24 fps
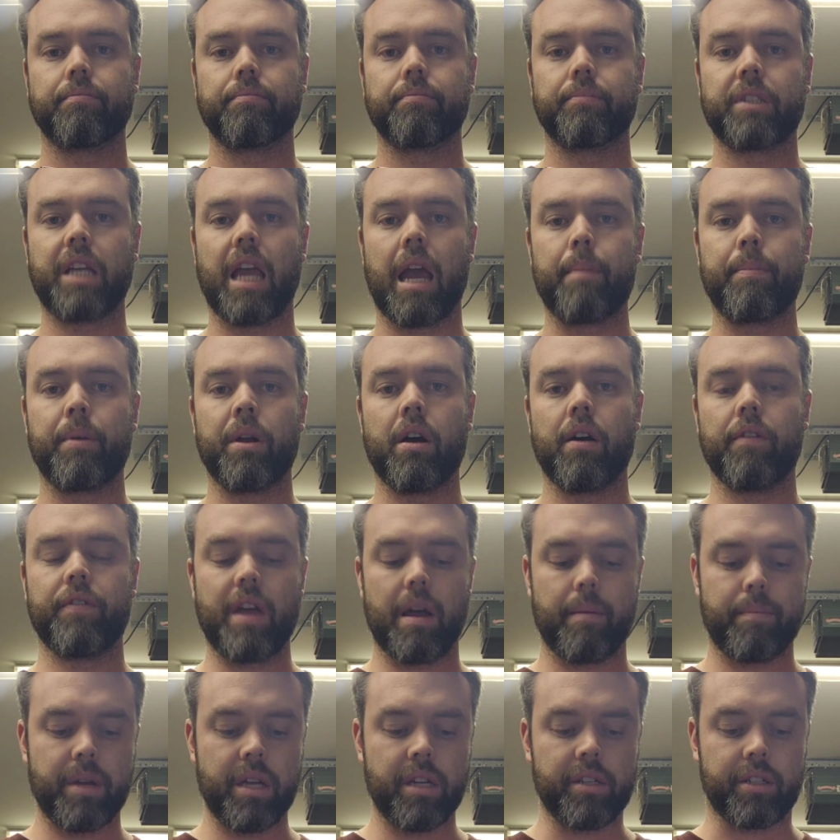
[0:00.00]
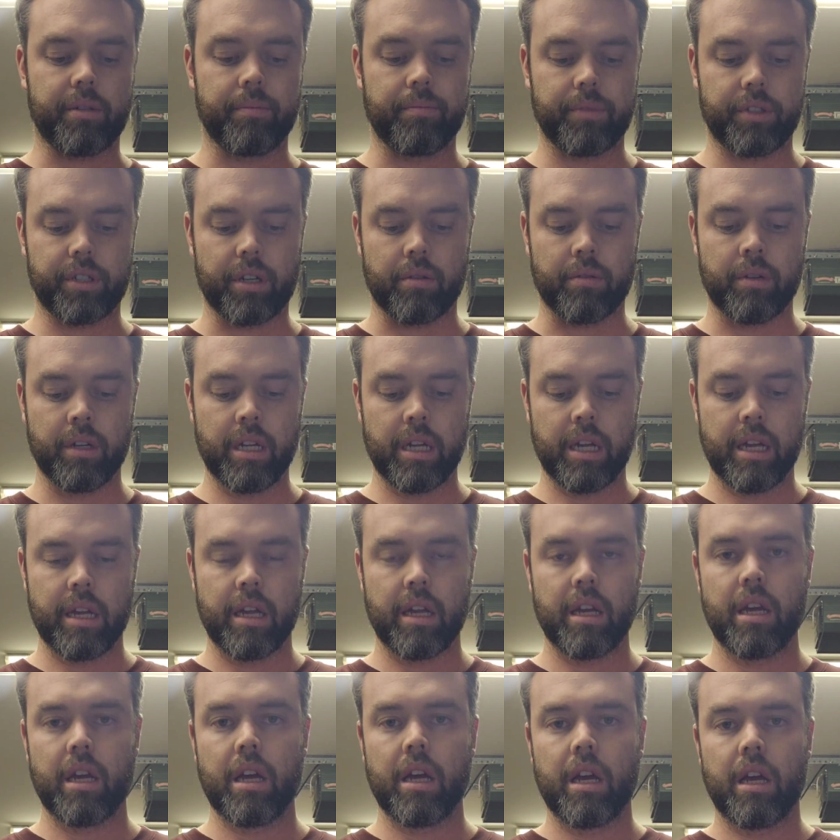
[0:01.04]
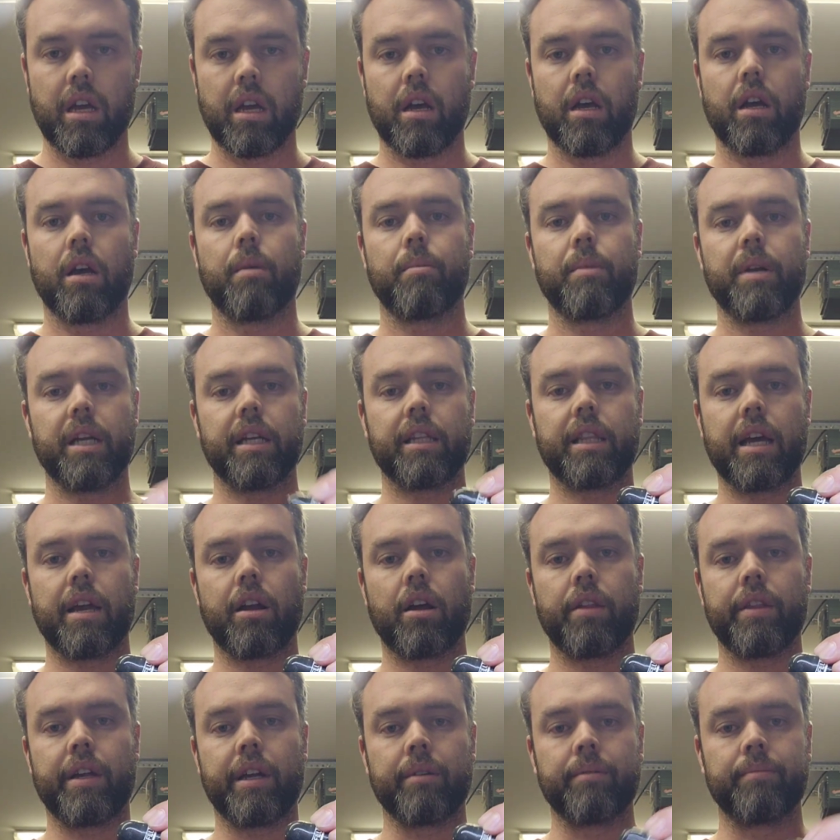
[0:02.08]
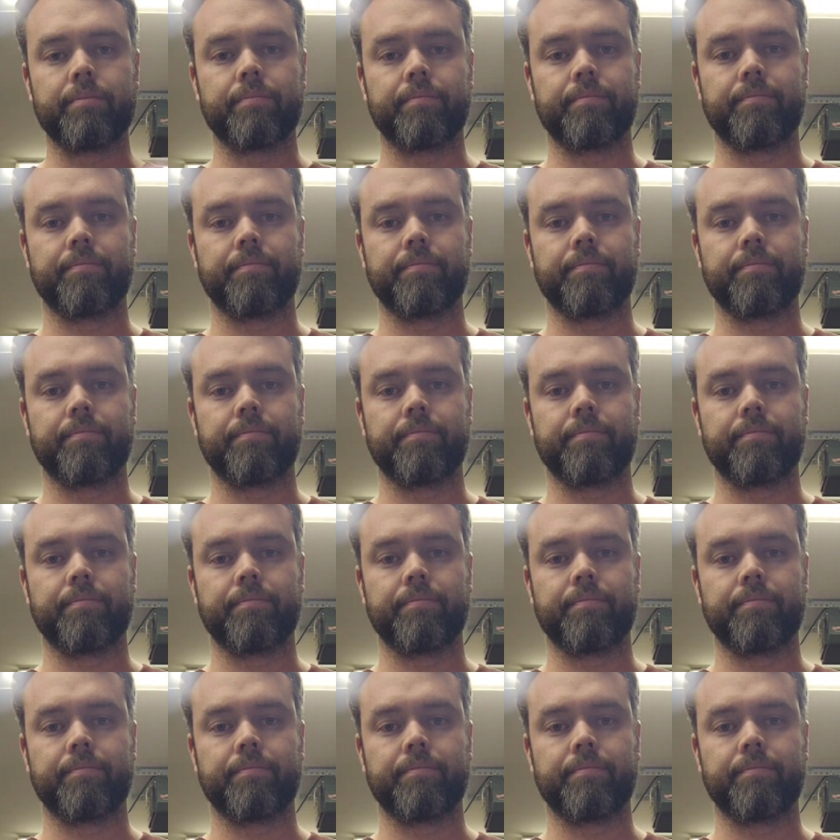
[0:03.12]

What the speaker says: is capping off that piece. So I'm gonna get that on there.